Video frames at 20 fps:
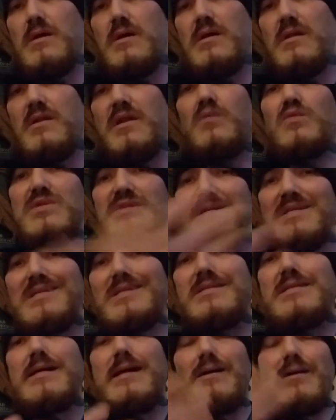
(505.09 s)
There was a
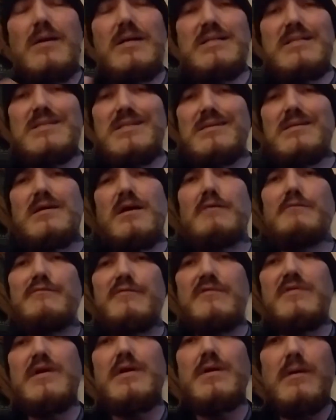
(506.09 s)
deterrence of
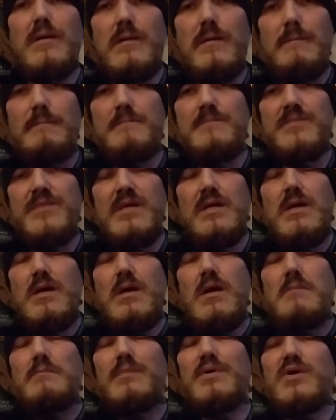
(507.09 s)
fear.
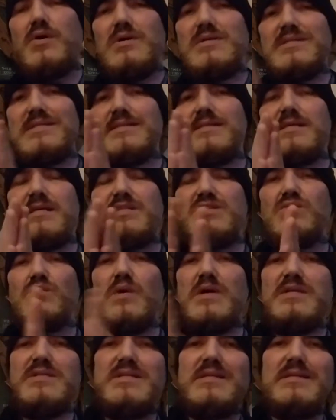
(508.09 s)
Because the
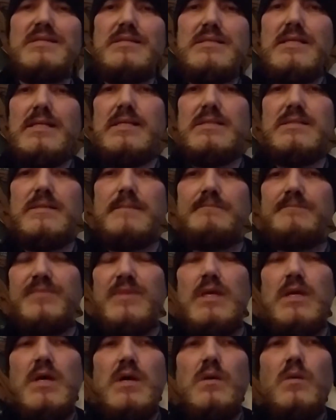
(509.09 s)
situation is this.
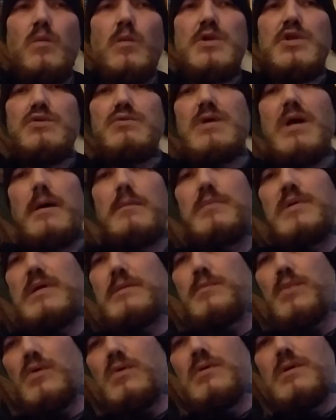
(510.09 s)
When you got
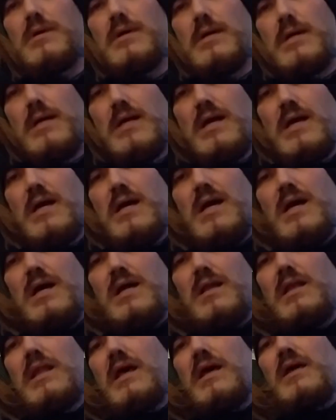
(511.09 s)
people
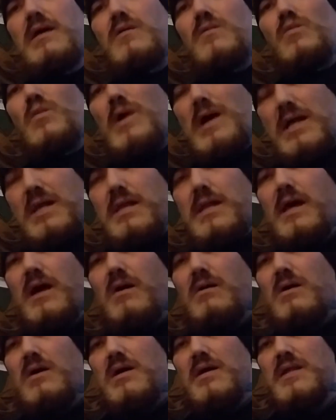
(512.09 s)
like right
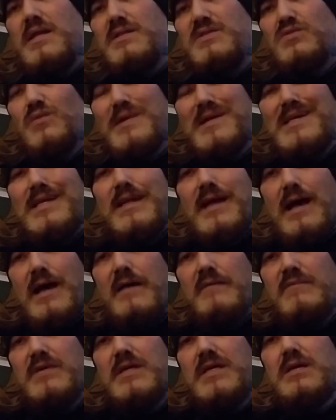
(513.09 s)
now that's wreaking
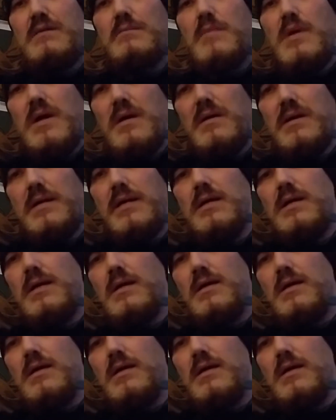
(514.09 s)
havoc in America,